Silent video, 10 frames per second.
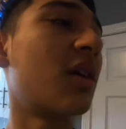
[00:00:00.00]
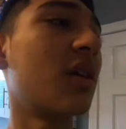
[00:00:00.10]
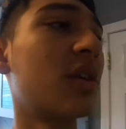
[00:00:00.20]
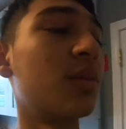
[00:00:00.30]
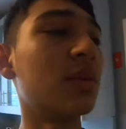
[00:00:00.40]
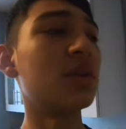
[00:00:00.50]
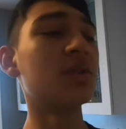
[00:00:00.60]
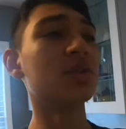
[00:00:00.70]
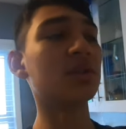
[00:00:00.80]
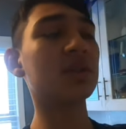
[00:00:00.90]
you would
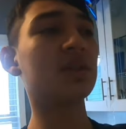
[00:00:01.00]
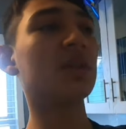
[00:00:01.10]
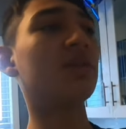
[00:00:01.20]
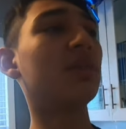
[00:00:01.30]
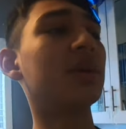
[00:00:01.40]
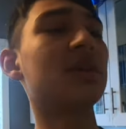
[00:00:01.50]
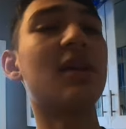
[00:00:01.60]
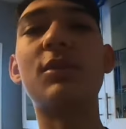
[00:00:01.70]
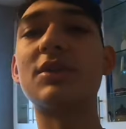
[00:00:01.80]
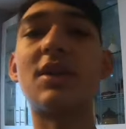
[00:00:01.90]
usually see from like
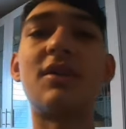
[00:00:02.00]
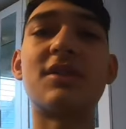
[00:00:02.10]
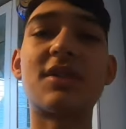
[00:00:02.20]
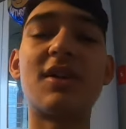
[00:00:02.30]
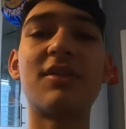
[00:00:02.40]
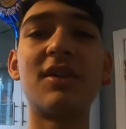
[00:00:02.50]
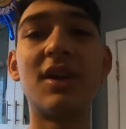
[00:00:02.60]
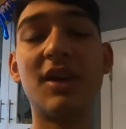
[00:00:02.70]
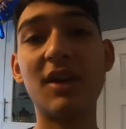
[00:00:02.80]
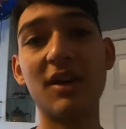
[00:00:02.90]
table salt and stuff
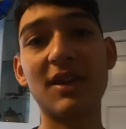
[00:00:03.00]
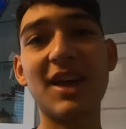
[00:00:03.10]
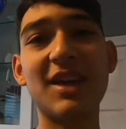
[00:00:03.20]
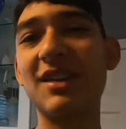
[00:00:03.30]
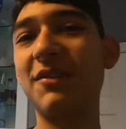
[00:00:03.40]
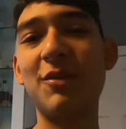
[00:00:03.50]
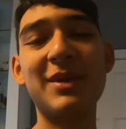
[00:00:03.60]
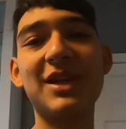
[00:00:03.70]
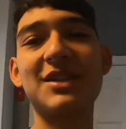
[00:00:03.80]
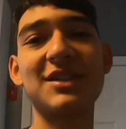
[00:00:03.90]
that for
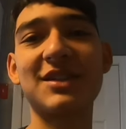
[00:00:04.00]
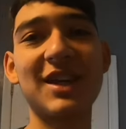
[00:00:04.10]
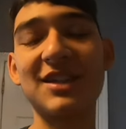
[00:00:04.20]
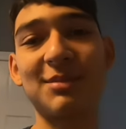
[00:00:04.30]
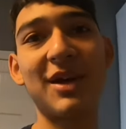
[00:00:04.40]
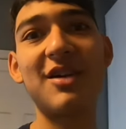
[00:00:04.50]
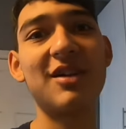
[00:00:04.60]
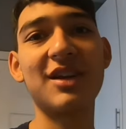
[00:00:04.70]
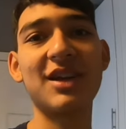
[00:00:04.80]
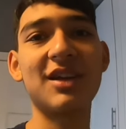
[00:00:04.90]
me just tastes better
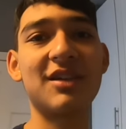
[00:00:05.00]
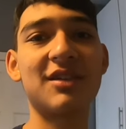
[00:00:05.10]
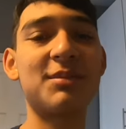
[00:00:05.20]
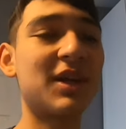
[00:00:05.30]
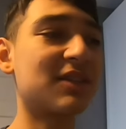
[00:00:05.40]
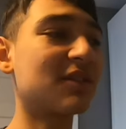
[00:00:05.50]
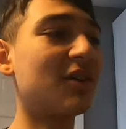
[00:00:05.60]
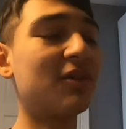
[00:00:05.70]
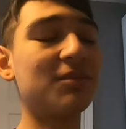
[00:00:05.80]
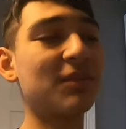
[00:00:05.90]
and pink
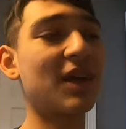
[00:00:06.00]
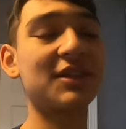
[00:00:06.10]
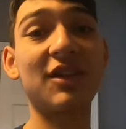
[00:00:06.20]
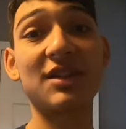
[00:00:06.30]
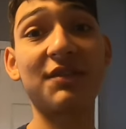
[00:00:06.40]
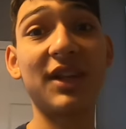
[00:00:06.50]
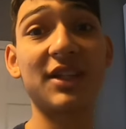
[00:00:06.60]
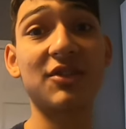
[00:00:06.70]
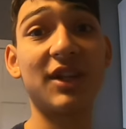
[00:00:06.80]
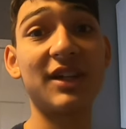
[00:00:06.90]
salt has lots of
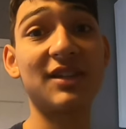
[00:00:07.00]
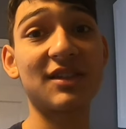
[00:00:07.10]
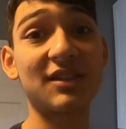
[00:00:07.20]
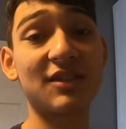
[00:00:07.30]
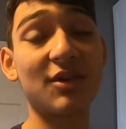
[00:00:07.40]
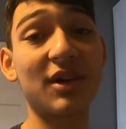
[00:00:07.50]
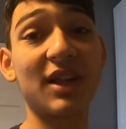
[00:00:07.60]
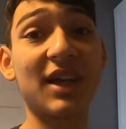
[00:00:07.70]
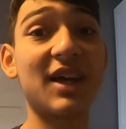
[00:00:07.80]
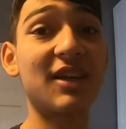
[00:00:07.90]
electrolytes so it like
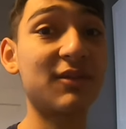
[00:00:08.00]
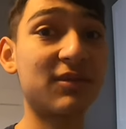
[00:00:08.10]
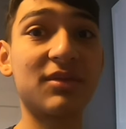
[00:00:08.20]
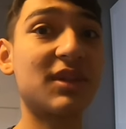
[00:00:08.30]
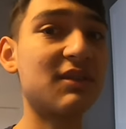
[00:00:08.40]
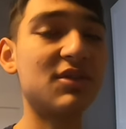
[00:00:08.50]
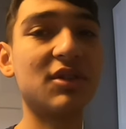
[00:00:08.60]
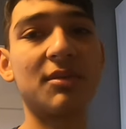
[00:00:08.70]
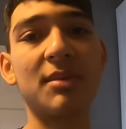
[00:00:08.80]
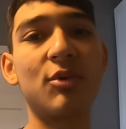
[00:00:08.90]
kind of gives you a
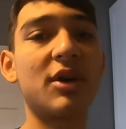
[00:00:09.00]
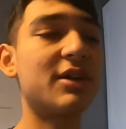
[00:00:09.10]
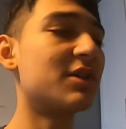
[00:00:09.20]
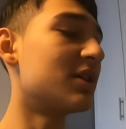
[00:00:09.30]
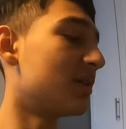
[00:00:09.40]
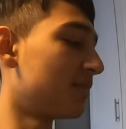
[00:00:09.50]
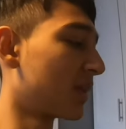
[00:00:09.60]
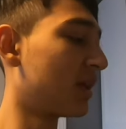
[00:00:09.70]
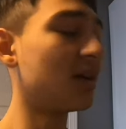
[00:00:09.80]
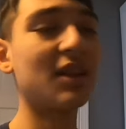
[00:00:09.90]
little bit more energy
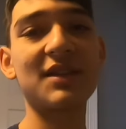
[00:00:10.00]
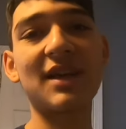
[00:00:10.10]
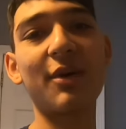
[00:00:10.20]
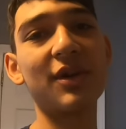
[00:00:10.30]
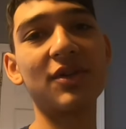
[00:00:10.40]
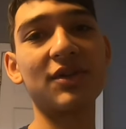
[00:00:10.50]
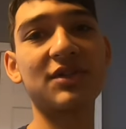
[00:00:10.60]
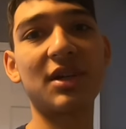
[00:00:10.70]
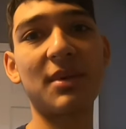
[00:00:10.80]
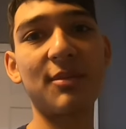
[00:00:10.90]
this is how i usually
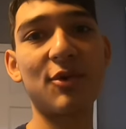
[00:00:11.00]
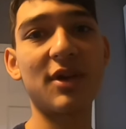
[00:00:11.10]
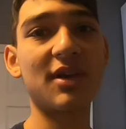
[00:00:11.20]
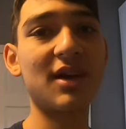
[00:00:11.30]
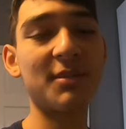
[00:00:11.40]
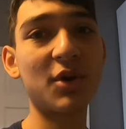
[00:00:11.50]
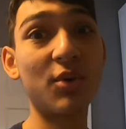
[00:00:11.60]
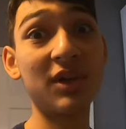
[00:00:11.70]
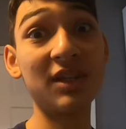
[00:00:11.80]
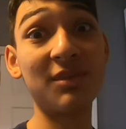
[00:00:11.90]
start my morning i'm gonna go
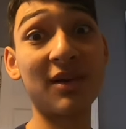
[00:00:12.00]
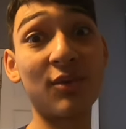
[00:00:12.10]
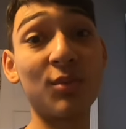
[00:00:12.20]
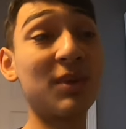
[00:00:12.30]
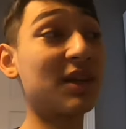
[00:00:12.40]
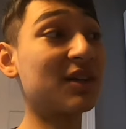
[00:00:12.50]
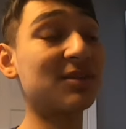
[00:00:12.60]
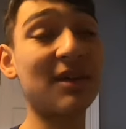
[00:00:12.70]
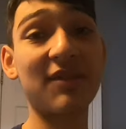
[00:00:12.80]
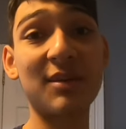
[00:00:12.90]
eat in my room because
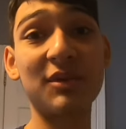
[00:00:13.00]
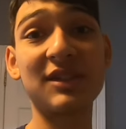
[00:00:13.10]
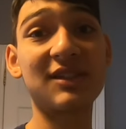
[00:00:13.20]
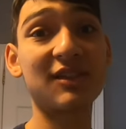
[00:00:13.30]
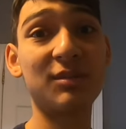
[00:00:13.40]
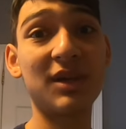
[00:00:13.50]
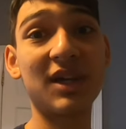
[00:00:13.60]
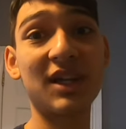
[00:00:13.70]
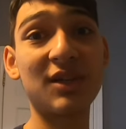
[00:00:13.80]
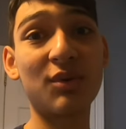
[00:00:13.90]
my family's sleeping and
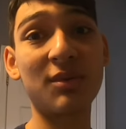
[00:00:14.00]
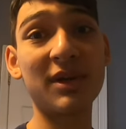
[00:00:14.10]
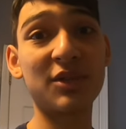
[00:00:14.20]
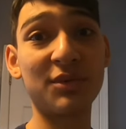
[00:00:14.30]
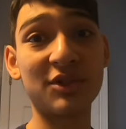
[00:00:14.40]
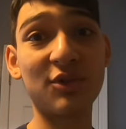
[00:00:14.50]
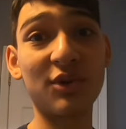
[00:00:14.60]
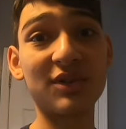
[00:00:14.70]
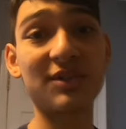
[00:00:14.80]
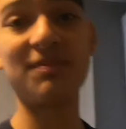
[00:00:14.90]
i don't want to make too much noise